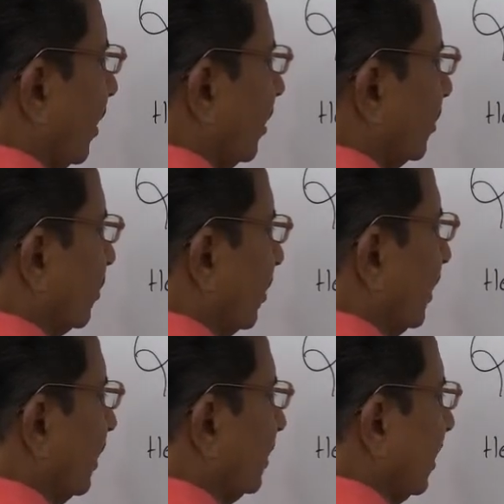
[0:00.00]
So in
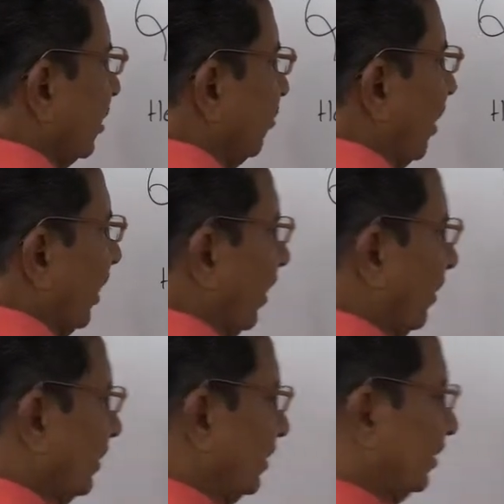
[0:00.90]
this case, what
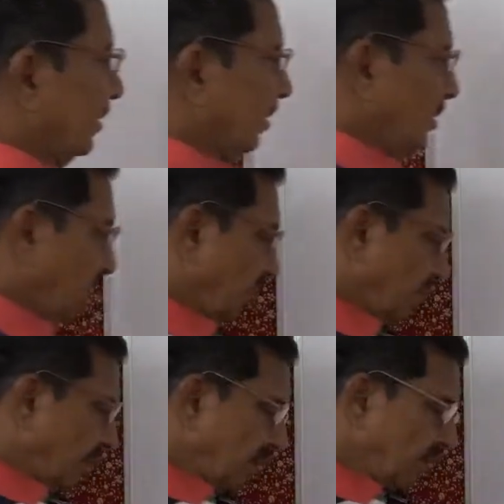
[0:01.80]
happens is
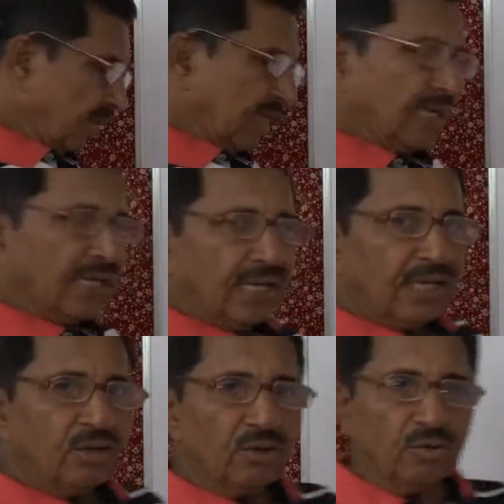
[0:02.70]
we are not getting
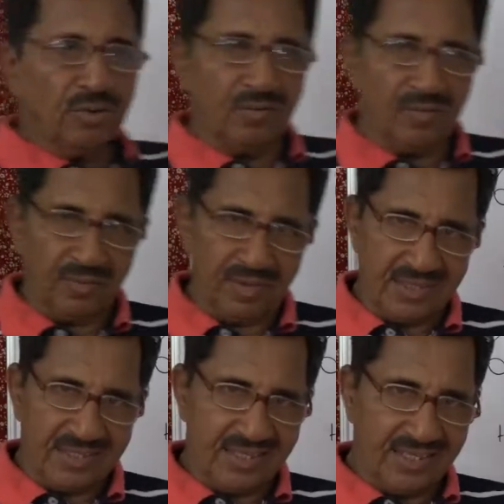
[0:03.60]
any new
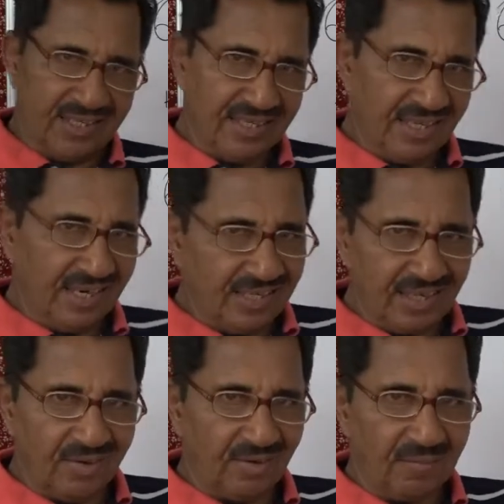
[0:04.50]
information,
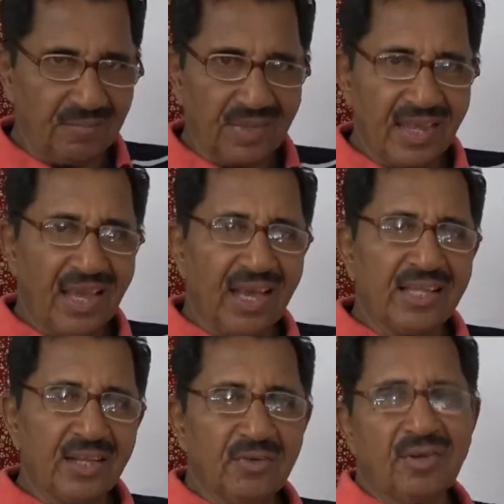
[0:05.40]
nothing new.
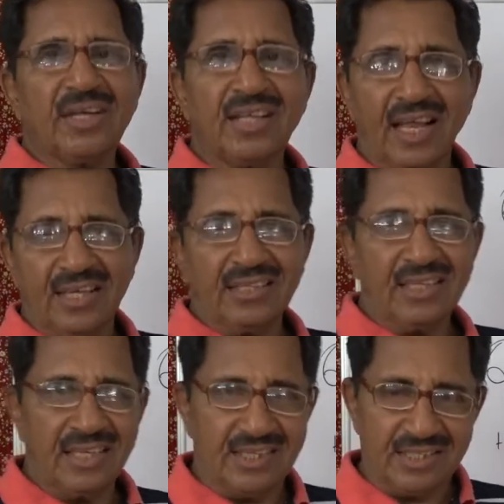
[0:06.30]
Either you get the answer
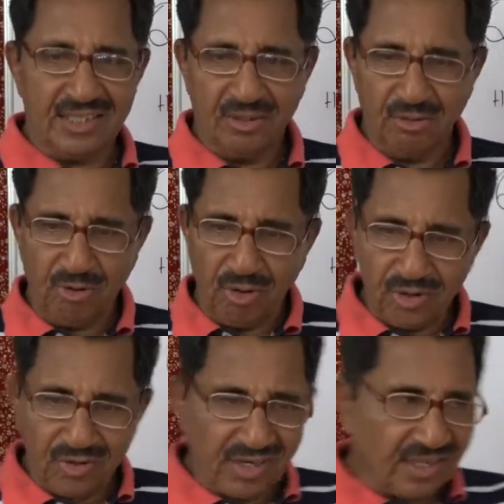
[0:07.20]
yes, or
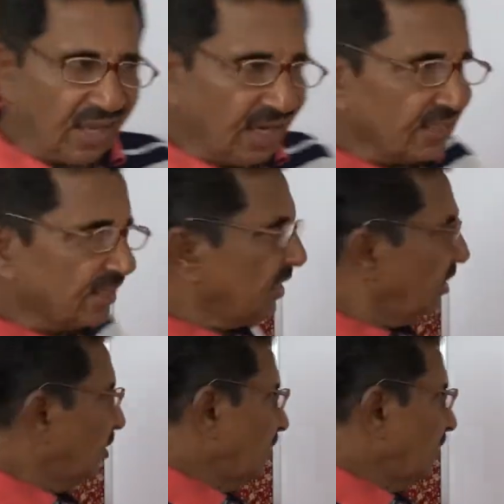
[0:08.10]
you get the answer